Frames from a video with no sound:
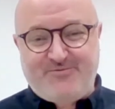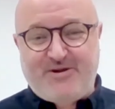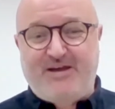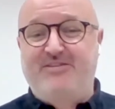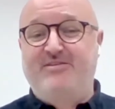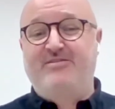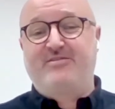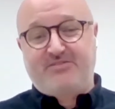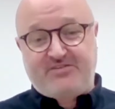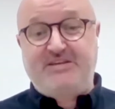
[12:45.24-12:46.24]
rather
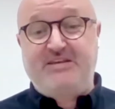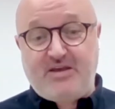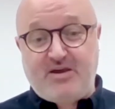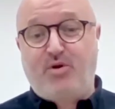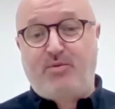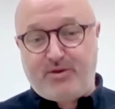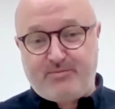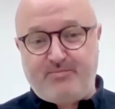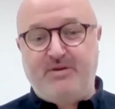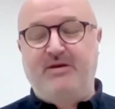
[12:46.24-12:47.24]
than see a
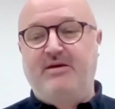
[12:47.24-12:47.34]
problem,